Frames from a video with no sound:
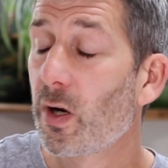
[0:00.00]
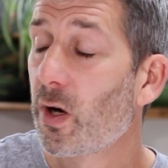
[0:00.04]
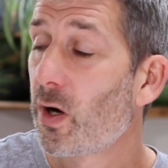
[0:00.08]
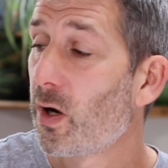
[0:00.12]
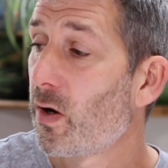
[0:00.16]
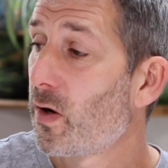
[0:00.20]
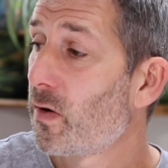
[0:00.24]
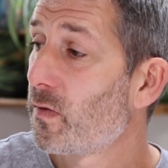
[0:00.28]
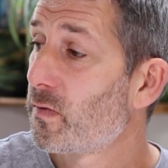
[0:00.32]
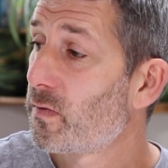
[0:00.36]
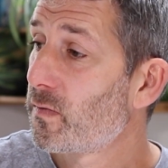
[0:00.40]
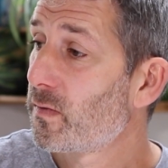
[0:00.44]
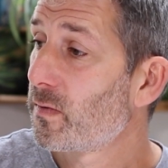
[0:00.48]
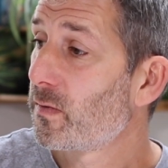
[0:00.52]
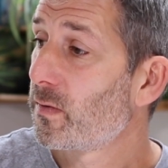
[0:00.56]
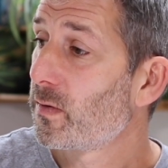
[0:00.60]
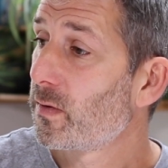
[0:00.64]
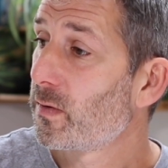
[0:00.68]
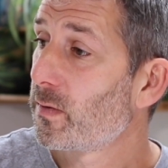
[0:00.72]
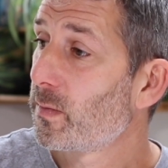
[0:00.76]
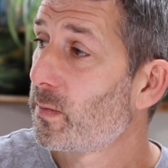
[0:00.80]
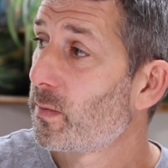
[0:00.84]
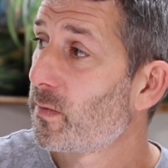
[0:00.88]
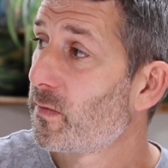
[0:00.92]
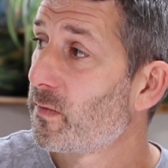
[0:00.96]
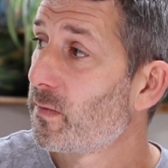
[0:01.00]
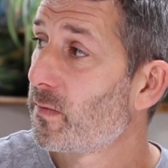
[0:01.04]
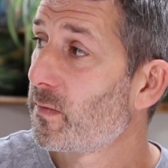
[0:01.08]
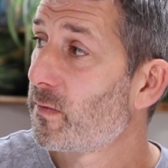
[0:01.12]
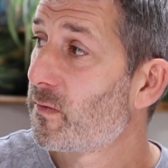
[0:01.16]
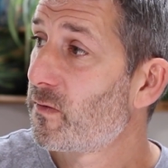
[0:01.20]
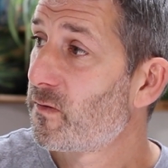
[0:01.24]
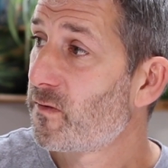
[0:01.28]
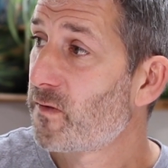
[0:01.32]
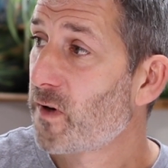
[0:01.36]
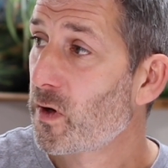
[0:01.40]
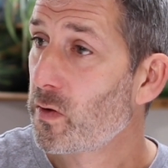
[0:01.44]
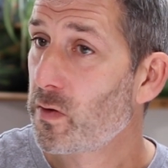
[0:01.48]
of
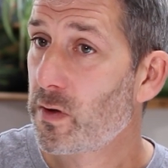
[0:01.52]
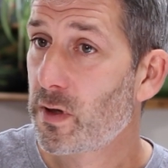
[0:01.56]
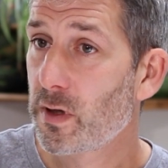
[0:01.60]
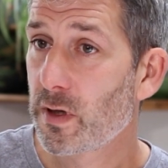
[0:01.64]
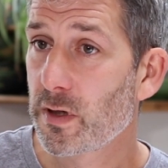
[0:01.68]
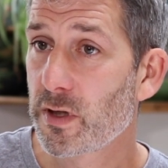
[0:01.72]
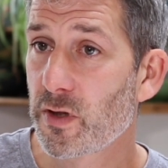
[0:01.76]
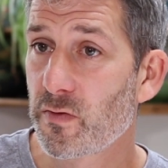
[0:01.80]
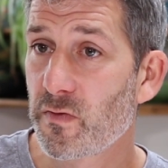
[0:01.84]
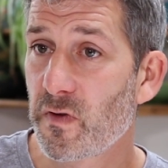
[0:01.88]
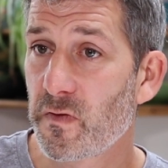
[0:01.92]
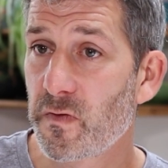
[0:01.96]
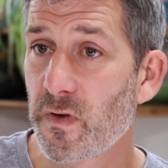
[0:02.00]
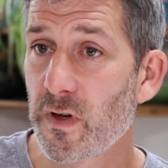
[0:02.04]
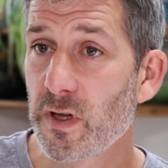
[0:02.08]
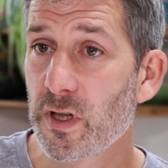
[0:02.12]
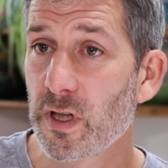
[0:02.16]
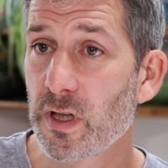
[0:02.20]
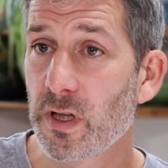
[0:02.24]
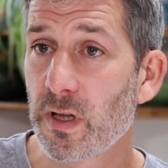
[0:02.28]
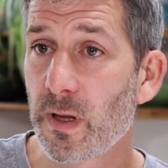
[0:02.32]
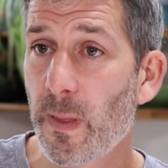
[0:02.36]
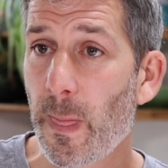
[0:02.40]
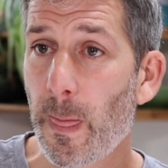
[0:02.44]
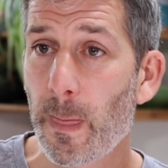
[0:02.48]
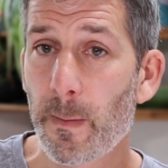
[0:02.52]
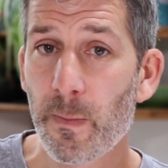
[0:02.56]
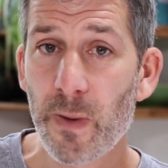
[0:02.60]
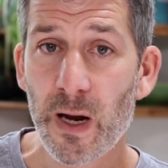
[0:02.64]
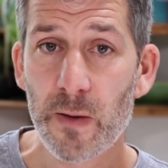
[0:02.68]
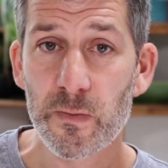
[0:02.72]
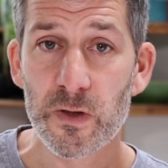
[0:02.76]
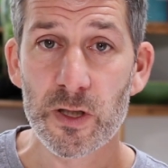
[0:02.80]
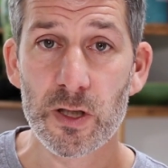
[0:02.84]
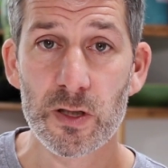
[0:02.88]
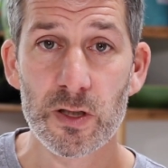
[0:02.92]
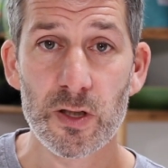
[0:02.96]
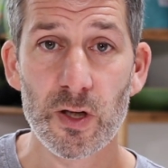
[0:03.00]
focused revision,
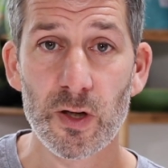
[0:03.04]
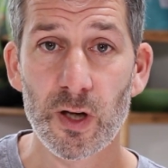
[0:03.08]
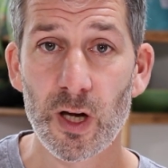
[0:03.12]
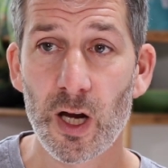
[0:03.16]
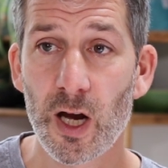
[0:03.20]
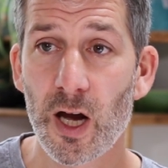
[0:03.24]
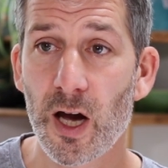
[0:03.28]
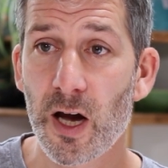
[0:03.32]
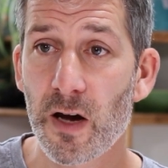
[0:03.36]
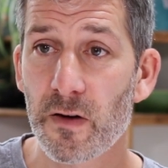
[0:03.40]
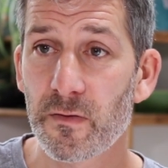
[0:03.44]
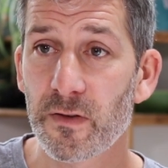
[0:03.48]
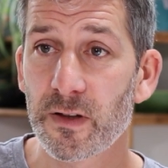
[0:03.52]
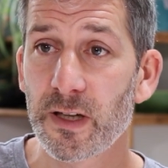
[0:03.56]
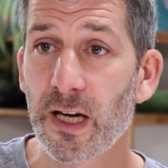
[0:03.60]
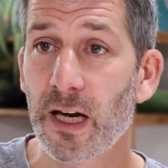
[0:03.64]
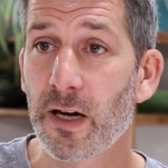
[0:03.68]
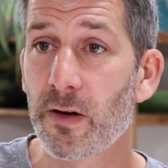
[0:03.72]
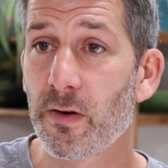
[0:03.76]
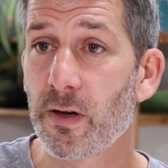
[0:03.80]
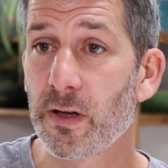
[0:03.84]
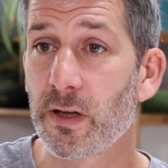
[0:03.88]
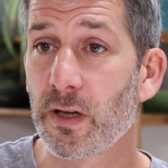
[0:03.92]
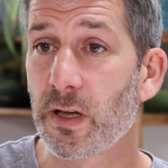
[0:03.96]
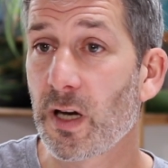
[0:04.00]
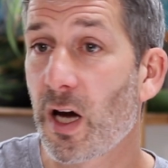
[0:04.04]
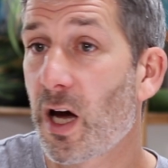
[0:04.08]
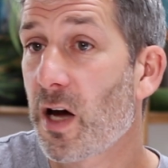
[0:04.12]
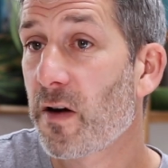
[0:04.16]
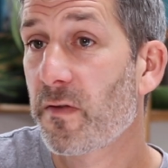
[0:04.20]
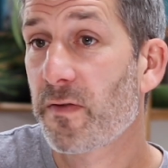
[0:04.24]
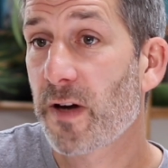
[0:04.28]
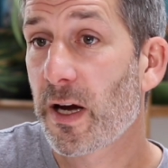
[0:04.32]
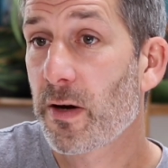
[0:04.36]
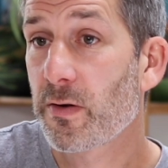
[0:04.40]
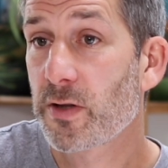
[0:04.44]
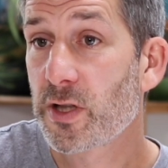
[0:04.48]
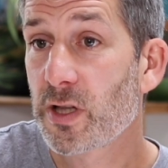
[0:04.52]
perhaps just doing a half an hour,
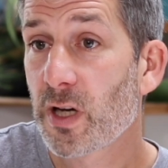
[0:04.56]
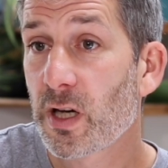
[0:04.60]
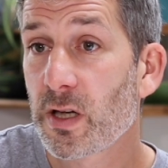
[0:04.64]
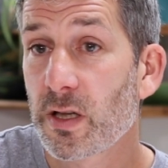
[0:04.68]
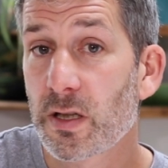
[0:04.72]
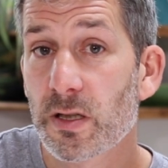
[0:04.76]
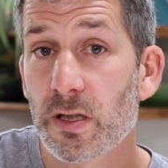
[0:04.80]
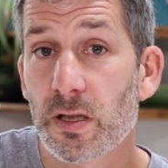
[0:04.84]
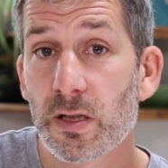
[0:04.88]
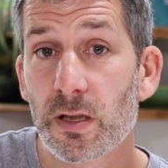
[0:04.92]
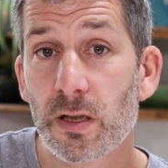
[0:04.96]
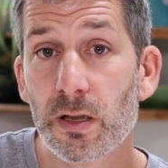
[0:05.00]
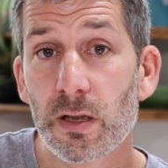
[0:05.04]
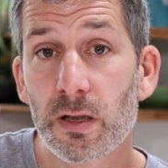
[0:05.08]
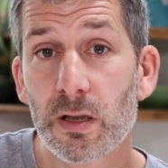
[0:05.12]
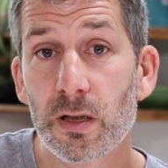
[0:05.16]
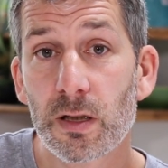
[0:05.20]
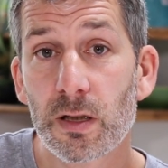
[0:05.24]
half hour chunks